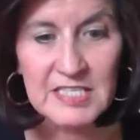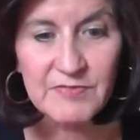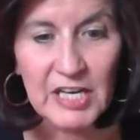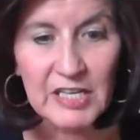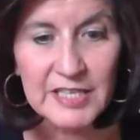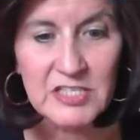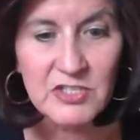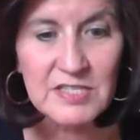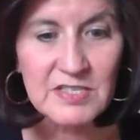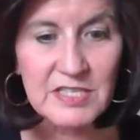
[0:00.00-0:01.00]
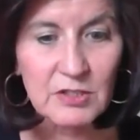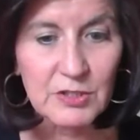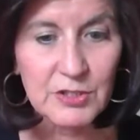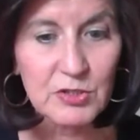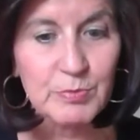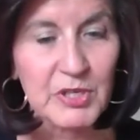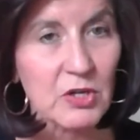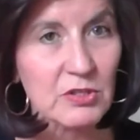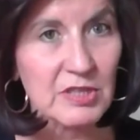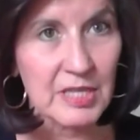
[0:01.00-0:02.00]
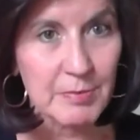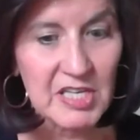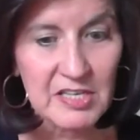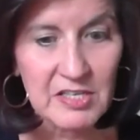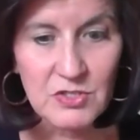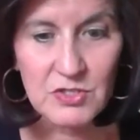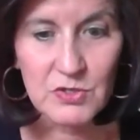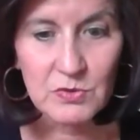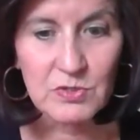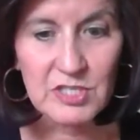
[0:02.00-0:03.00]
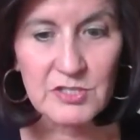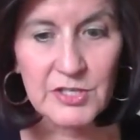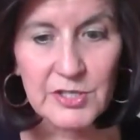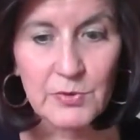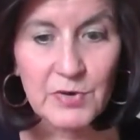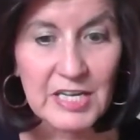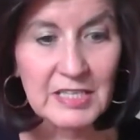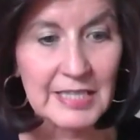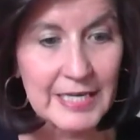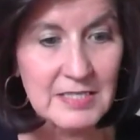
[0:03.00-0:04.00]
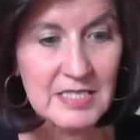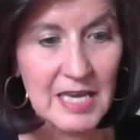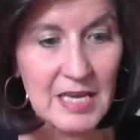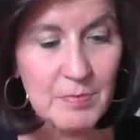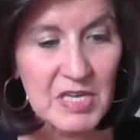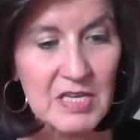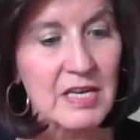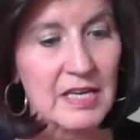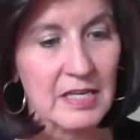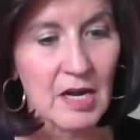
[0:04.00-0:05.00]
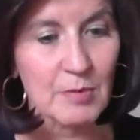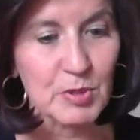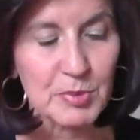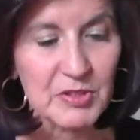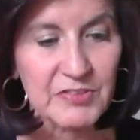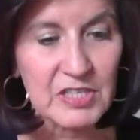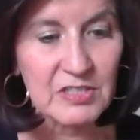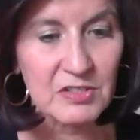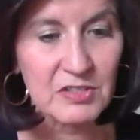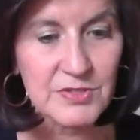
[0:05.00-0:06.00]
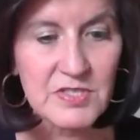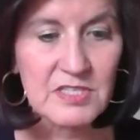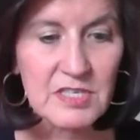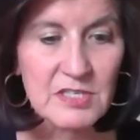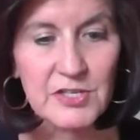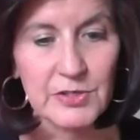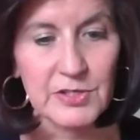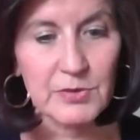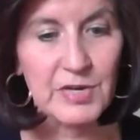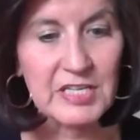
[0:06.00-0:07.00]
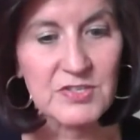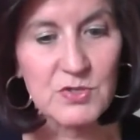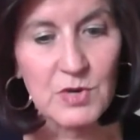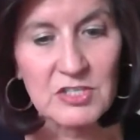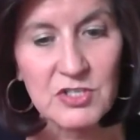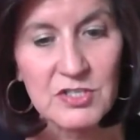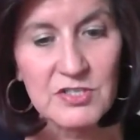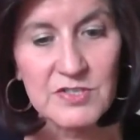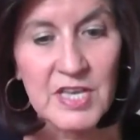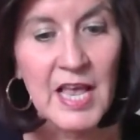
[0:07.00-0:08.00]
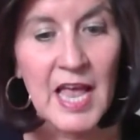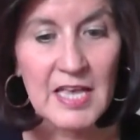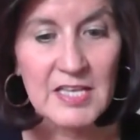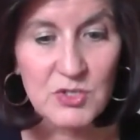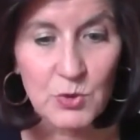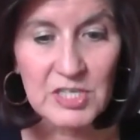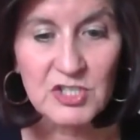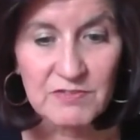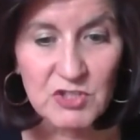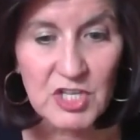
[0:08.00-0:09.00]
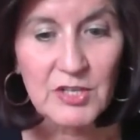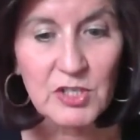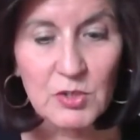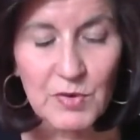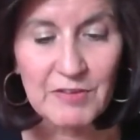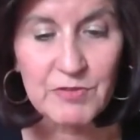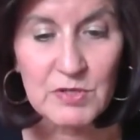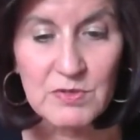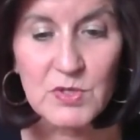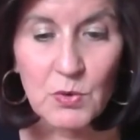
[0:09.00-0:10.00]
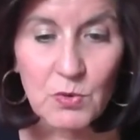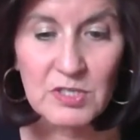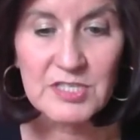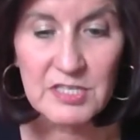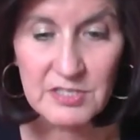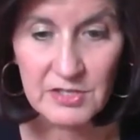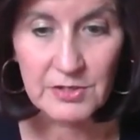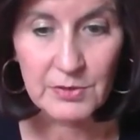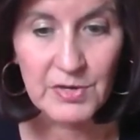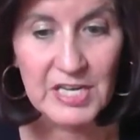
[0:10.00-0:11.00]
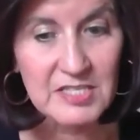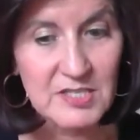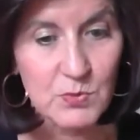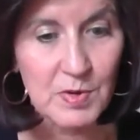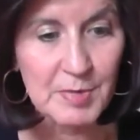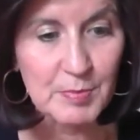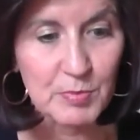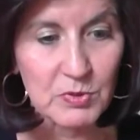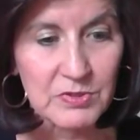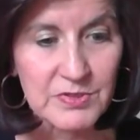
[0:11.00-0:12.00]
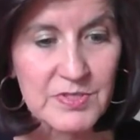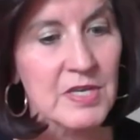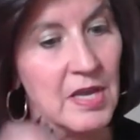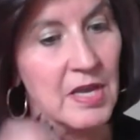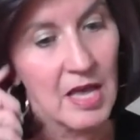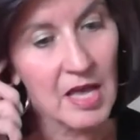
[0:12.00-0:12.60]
These violations include, but aren't limited to, deteriorated landscaping, inoperable vehicles, deteriorated structures, storage of junk or refuse, or deteriorated swimming pools.